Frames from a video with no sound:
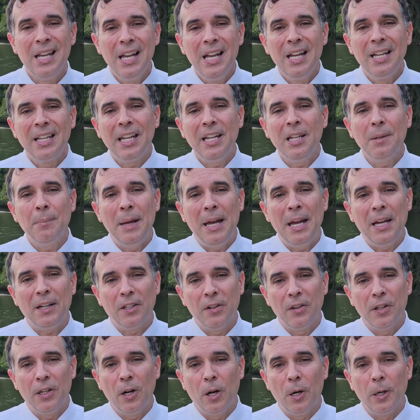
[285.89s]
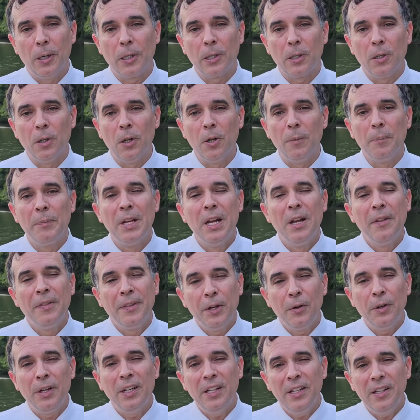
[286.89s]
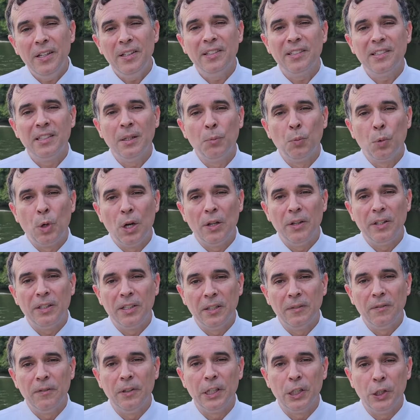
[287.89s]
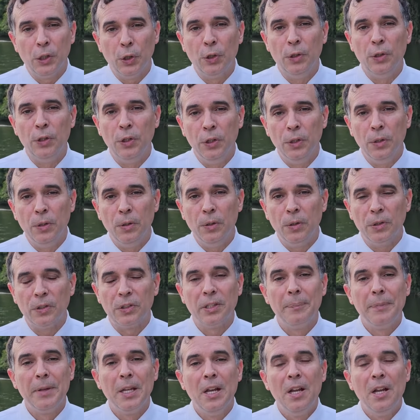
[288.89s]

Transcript: Getting back to the article, there is some relatively good news.